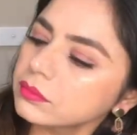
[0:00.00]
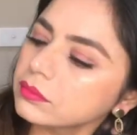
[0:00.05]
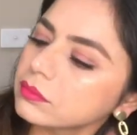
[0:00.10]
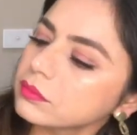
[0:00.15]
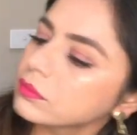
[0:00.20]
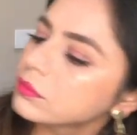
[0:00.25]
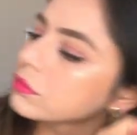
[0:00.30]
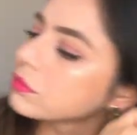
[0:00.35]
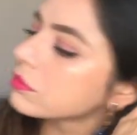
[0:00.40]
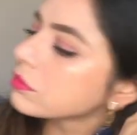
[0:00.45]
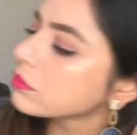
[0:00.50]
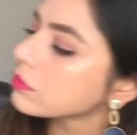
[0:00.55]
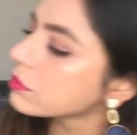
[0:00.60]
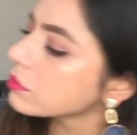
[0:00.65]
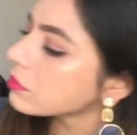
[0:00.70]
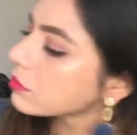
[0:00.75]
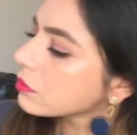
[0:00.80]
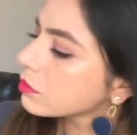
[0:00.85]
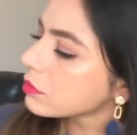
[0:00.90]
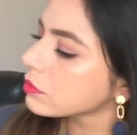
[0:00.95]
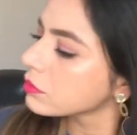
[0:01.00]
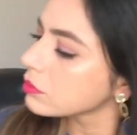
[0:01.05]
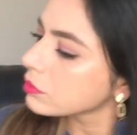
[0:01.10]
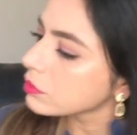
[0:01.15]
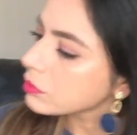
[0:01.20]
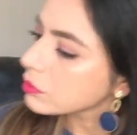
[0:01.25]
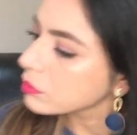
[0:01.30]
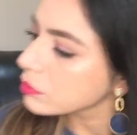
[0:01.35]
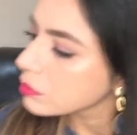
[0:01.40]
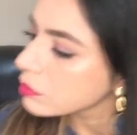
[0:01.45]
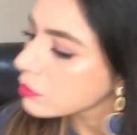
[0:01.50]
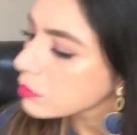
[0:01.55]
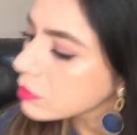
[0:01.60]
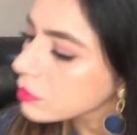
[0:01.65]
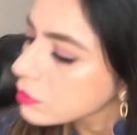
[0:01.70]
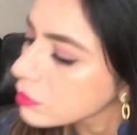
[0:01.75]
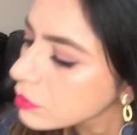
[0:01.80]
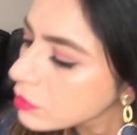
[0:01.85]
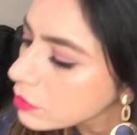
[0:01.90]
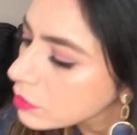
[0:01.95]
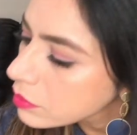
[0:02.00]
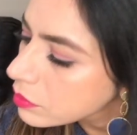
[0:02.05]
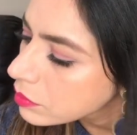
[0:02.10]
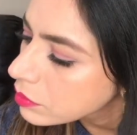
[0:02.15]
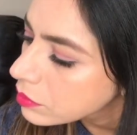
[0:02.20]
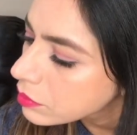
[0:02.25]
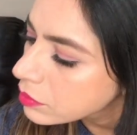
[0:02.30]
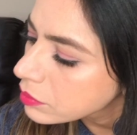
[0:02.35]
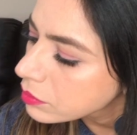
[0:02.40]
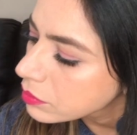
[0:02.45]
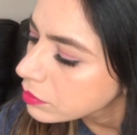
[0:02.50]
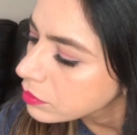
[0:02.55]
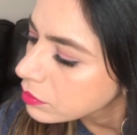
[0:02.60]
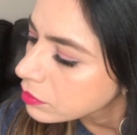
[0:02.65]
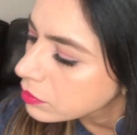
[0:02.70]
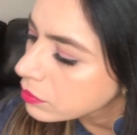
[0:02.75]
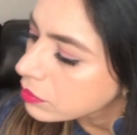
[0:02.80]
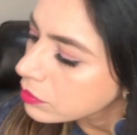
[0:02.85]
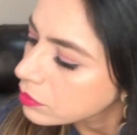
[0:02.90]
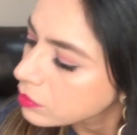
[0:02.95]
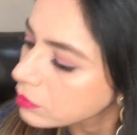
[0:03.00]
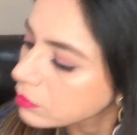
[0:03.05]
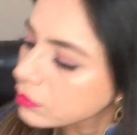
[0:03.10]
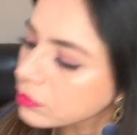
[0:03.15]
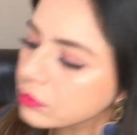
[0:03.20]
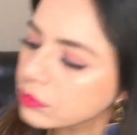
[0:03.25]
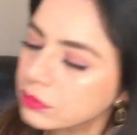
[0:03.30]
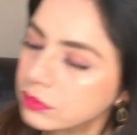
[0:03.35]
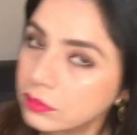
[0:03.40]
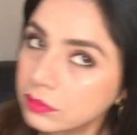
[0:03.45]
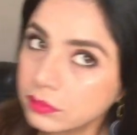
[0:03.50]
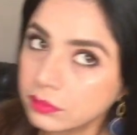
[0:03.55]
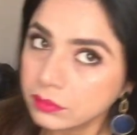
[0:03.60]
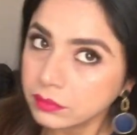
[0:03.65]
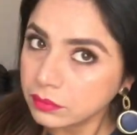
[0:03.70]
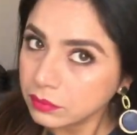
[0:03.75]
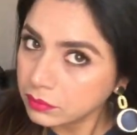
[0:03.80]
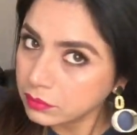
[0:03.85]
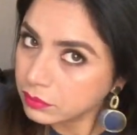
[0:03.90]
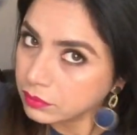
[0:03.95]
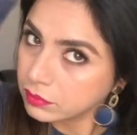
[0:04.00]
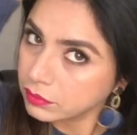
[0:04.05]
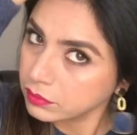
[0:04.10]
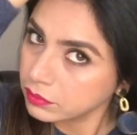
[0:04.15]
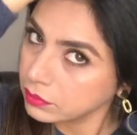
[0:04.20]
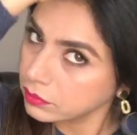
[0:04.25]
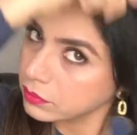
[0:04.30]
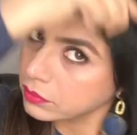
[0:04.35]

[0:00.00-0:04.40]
So once you're done with your spray, you just untangle your hairs with the comb.